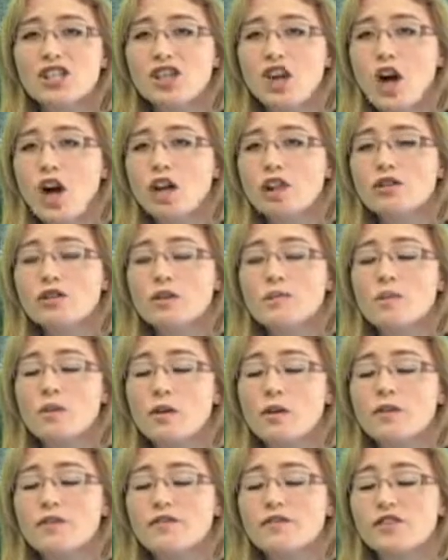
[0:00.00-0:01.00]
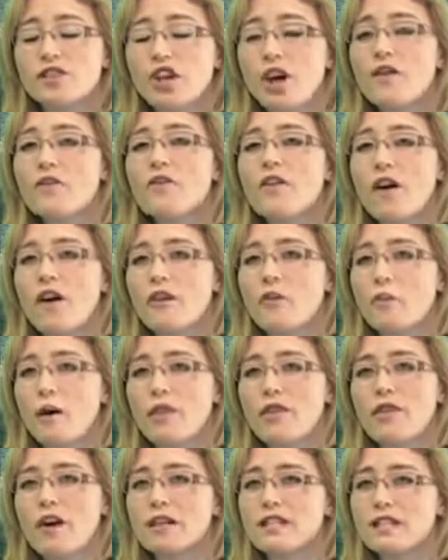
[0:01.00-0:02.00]
to hold support so far at
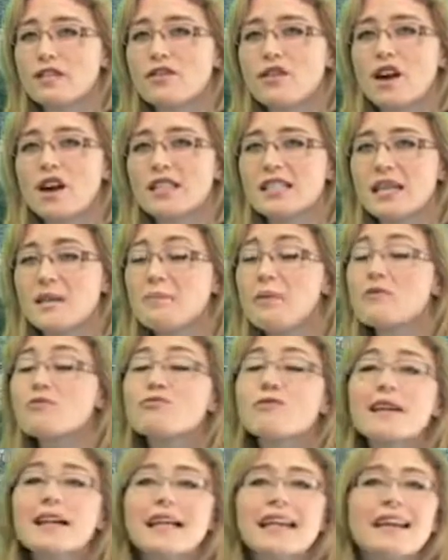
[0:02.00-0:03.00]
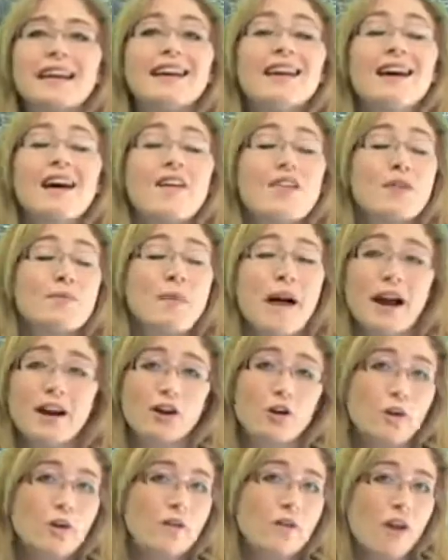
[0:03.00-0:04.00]
130.30, but really the
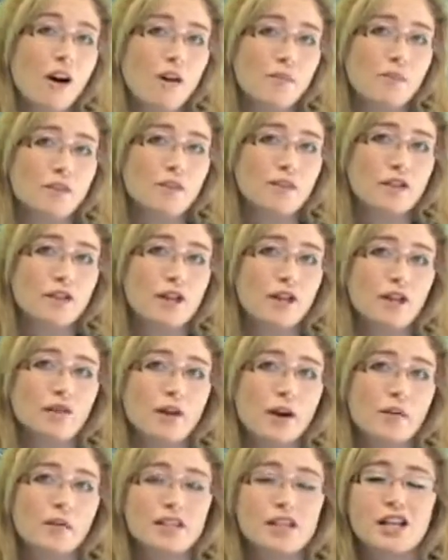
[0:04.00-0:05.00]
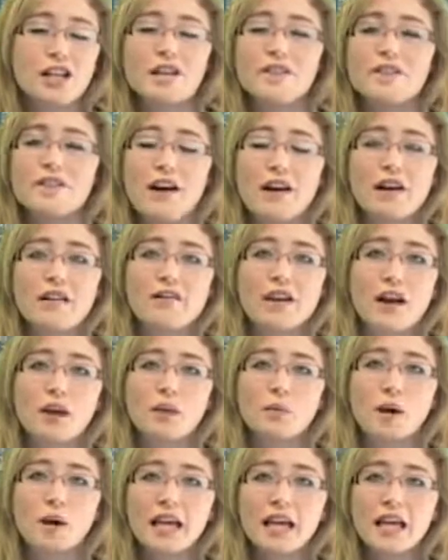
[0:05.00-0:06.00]
macro environment for the euro is looking very, very
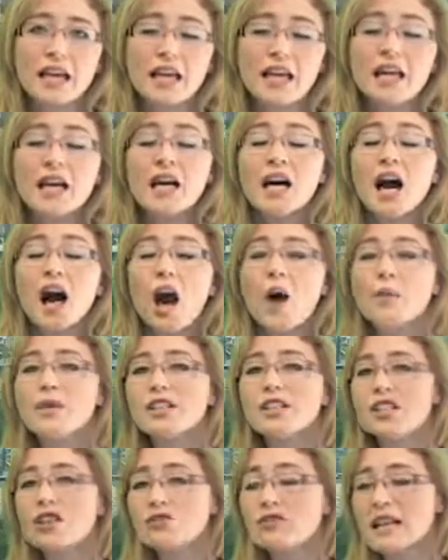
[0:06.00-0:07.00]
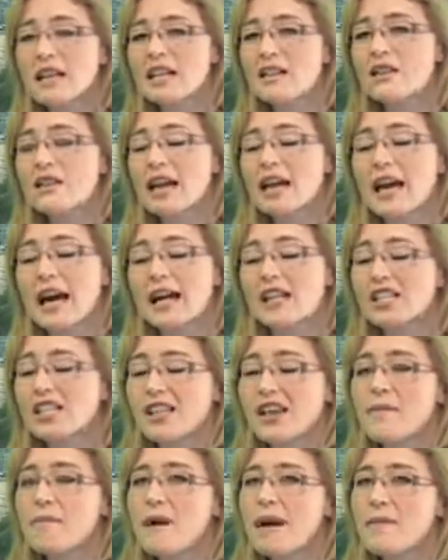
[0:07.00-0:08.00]
weak. We do tend to think actually
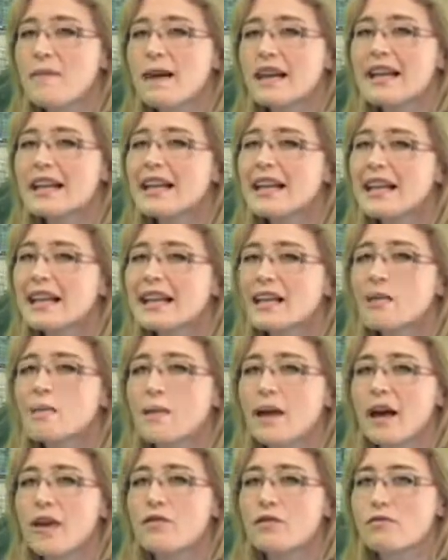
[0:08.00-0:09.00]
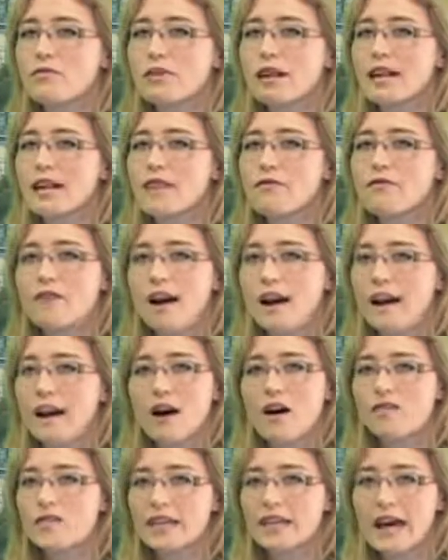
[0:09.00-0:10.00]
there may be a little bit of a relief rally
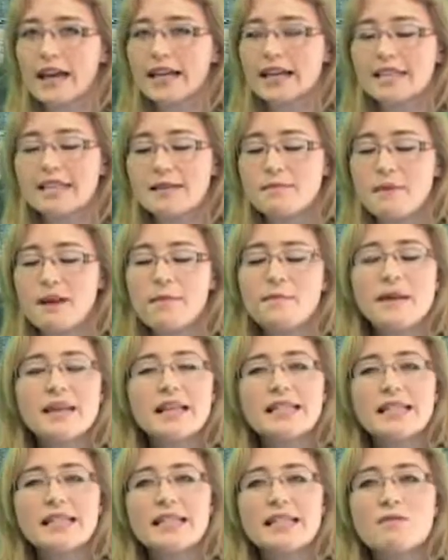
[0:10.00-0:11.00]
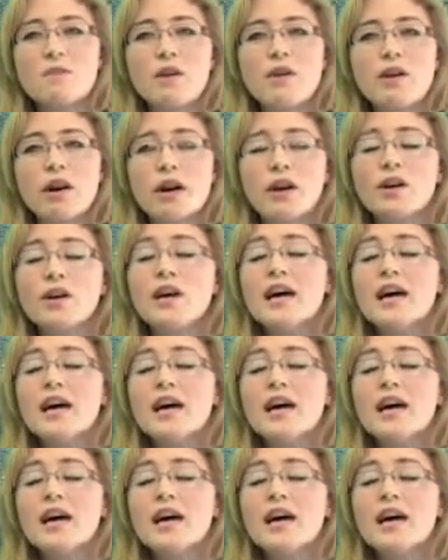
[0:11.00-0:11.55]
after that ECB meeting tomorrow,